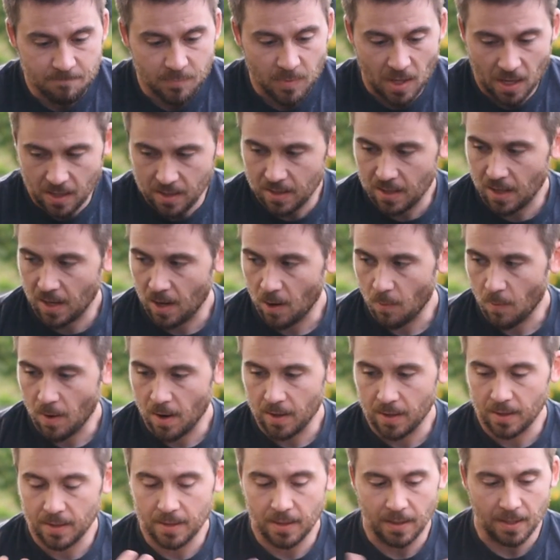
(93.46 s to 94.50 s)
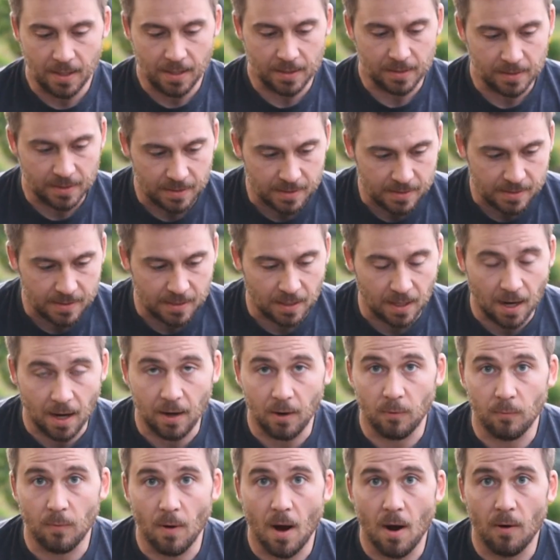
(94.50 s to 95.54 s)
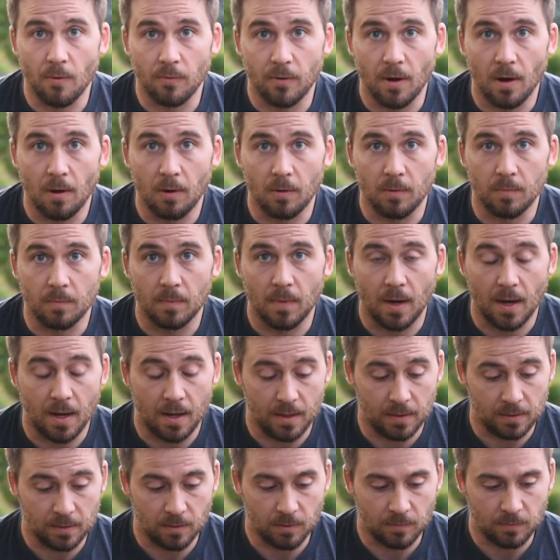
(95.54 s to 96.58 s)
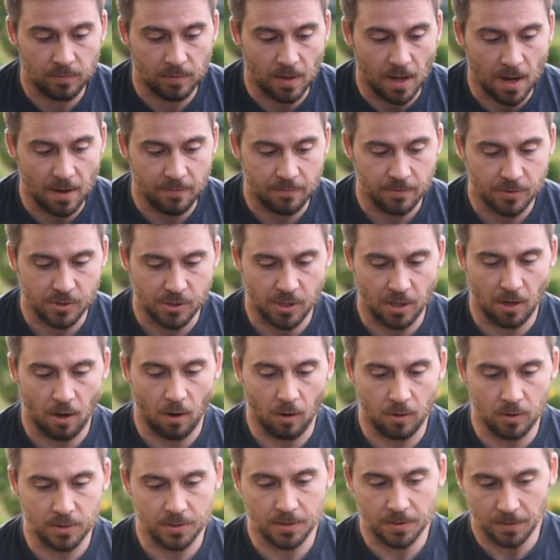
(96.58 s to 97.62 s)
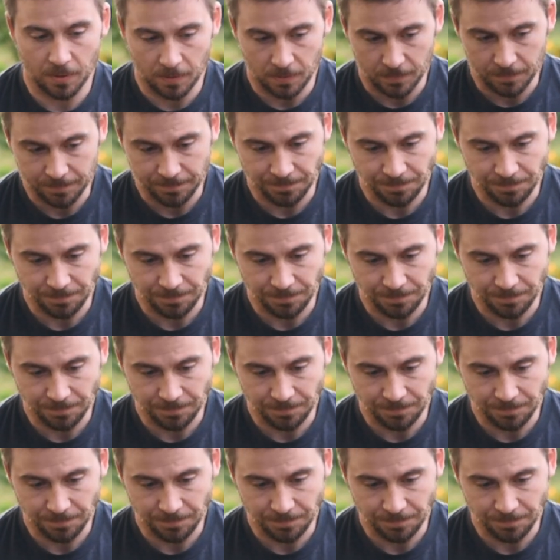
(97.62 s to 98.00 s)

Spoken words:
And then I wanted to get this to kind of round out my little fly fishing arsenal.